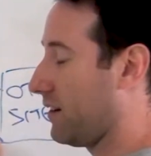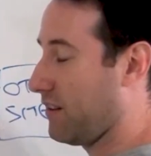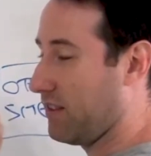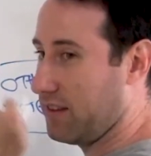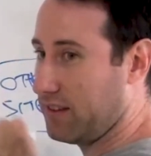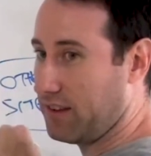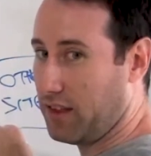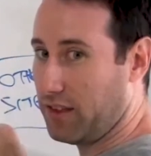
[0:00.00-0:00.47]

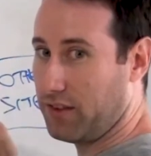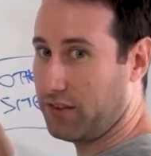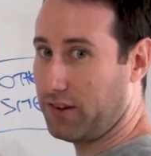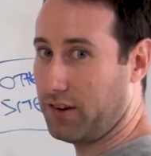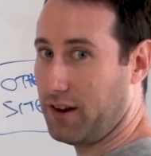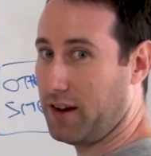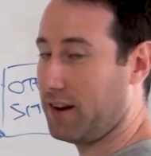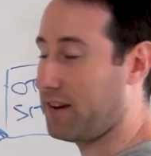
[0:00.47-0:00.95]
to this other
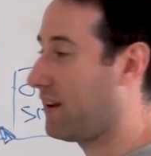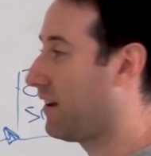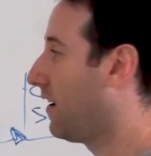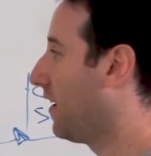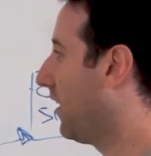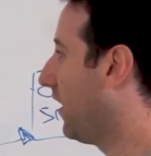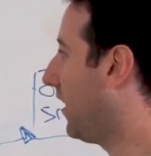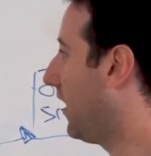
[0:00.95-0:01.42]
site.
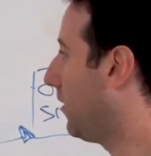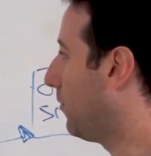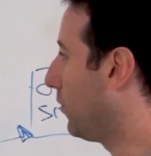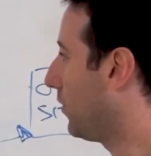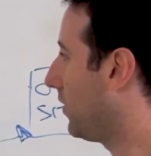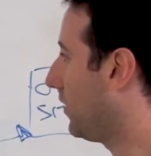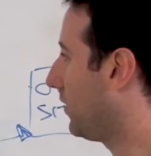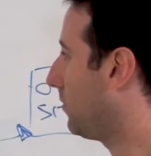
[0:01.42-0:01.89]

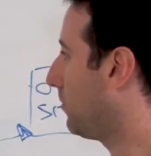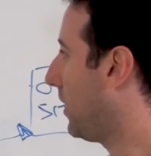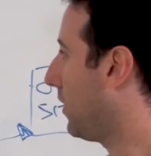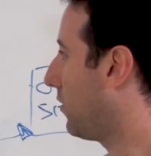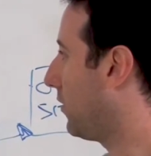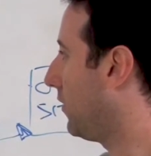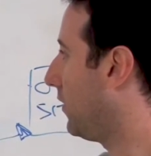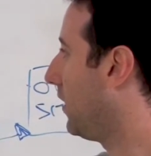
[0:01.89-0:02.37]
With this
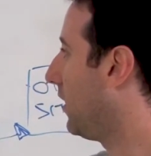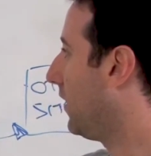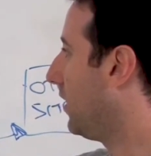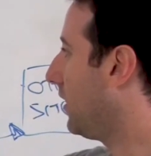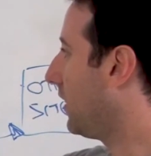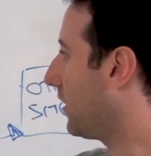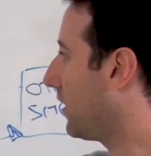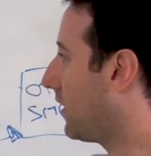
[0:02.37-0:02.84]
method,
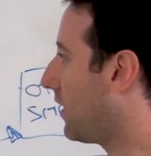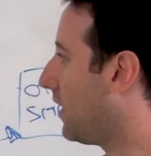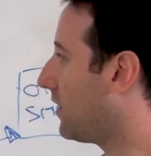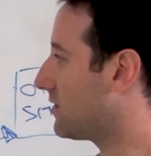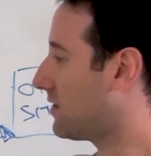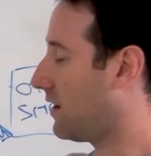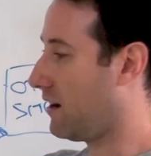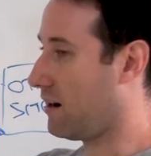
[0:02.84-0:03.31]
it
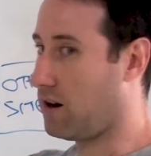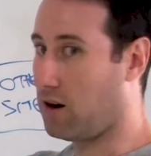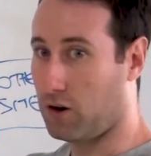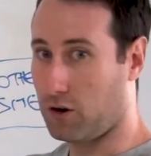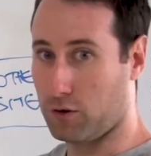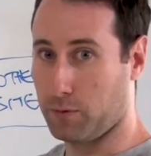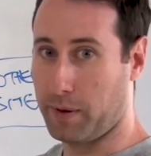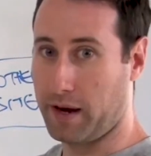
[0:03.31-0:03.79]
cuts out a
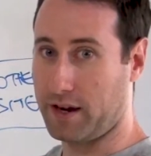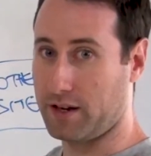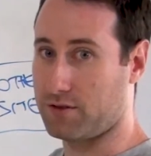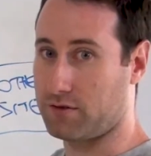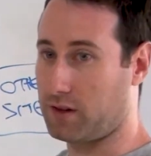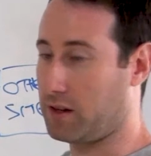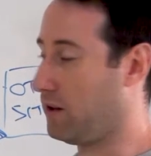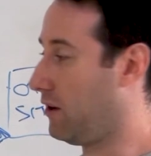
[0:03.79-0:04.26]
whole
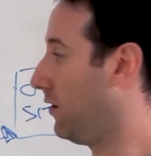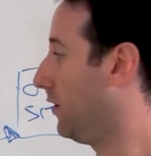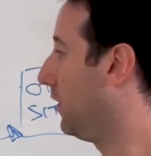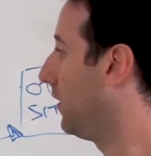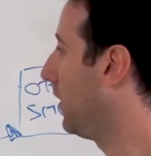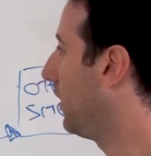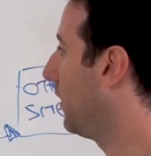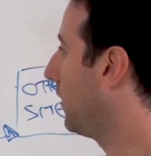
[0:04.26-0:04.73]
page
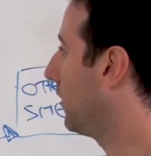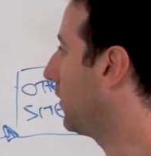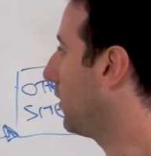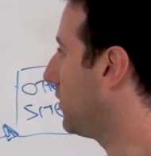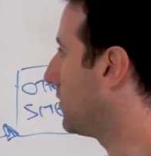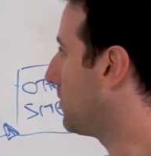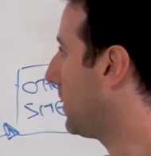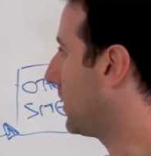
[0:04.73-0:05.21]
reload,
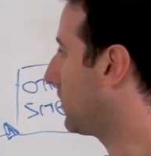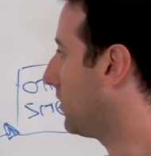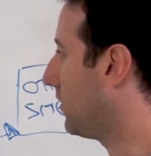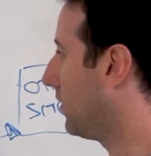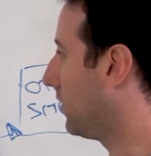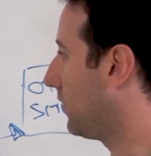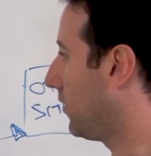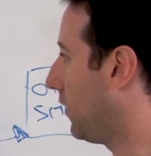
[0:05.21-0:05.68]
goes back
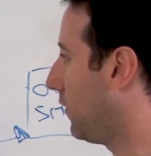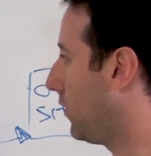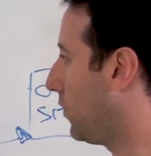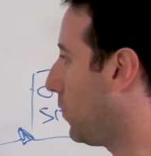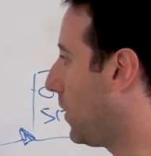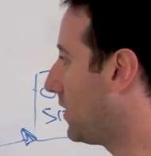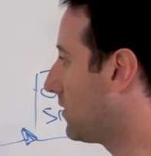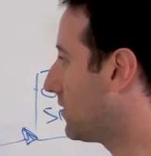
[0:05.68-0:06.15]
to the
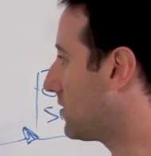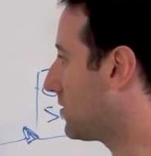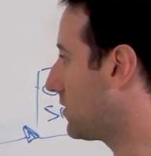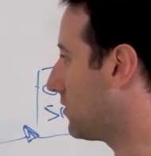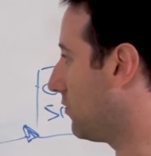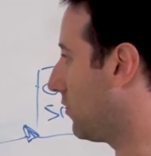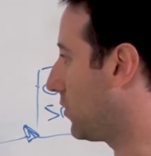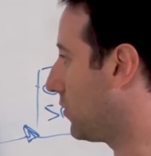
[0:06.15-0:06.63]
server
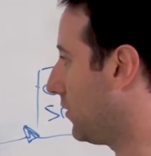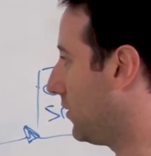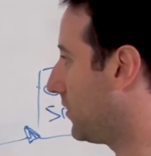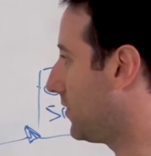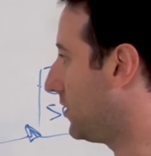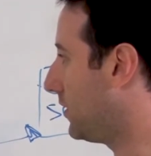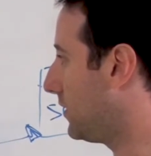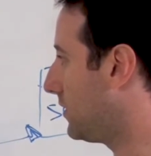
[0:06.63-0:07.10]
once to record
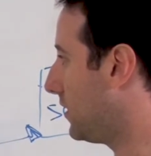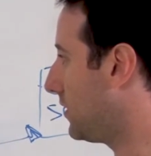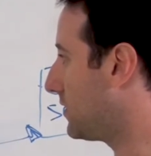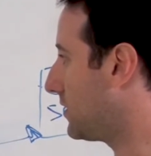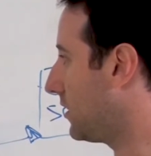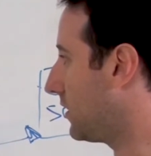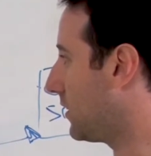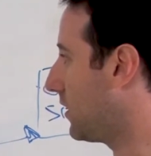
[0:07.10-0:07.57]
the
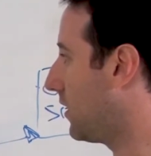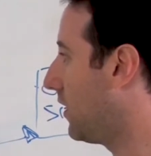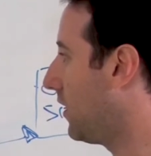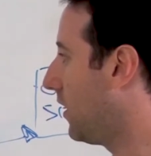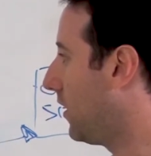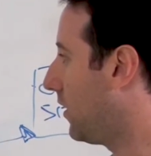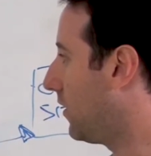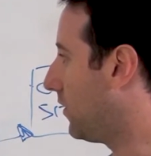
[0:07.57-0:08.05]
statistic.
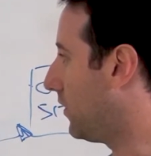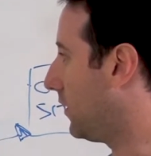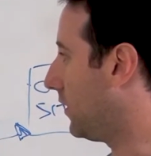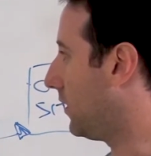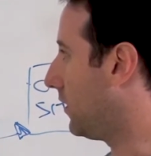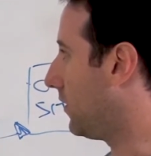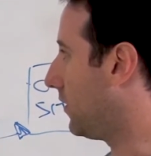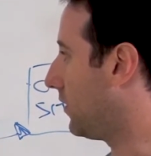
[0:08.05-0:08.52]

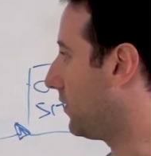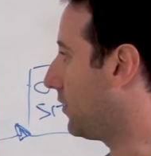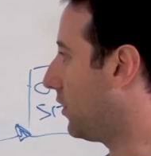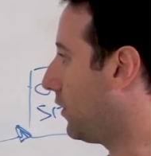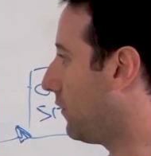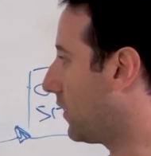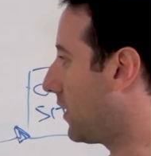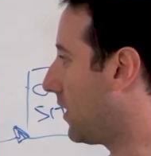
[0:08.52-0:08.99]
The
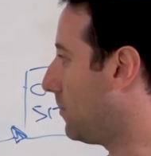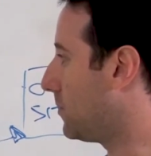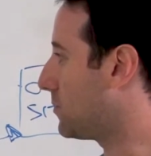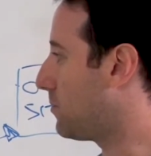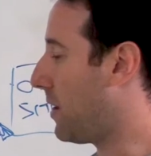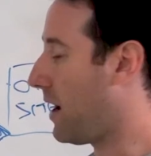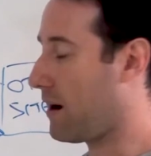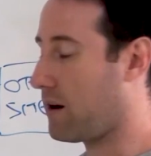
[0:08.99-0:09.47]
server
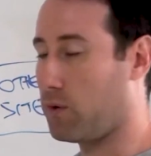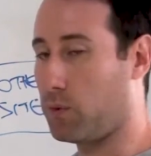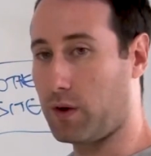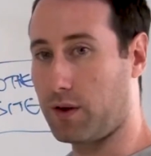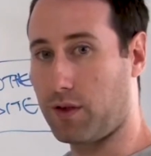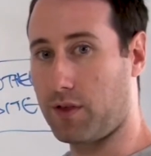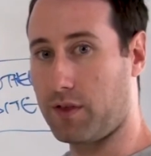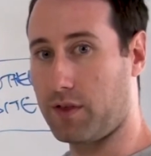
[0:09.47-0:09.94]
comes back
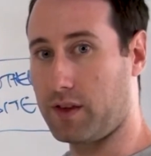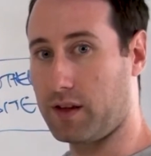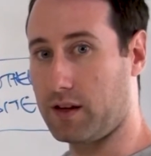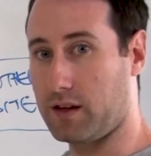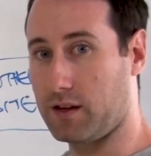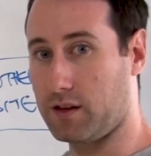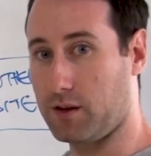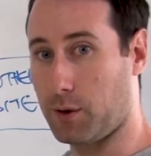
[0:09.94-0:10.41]
with
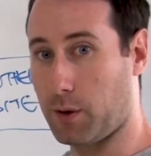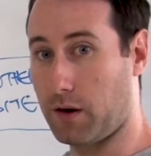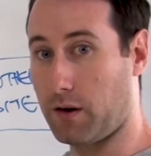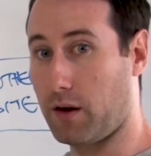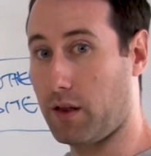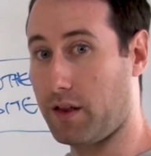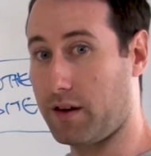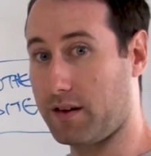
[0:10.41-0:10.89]
the
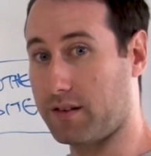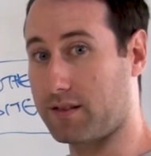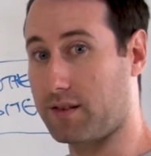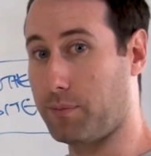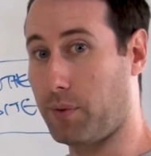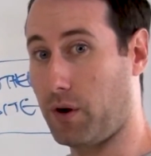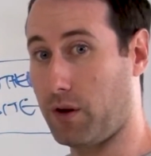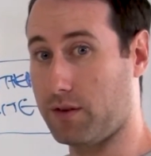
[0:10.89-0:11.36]
URL that it's
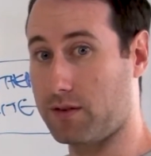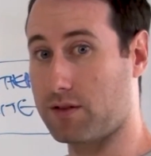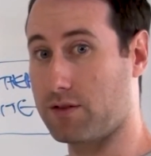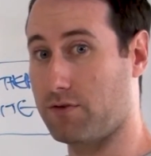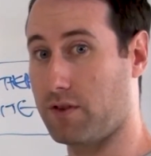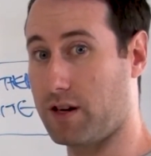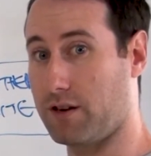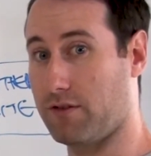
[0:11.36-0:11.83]
supposed
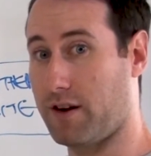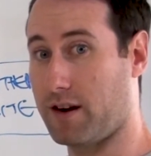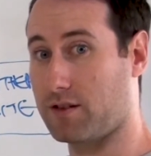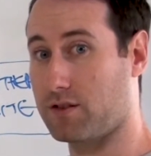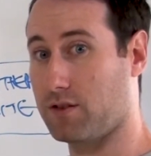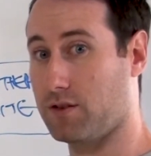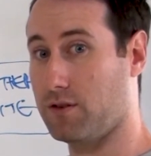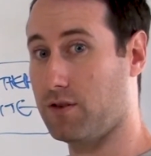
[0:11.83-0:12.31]
to
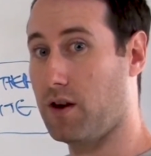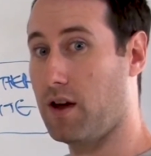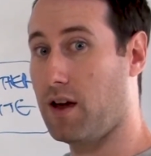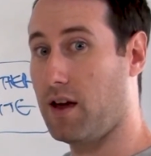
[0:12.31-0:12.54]
redirect to,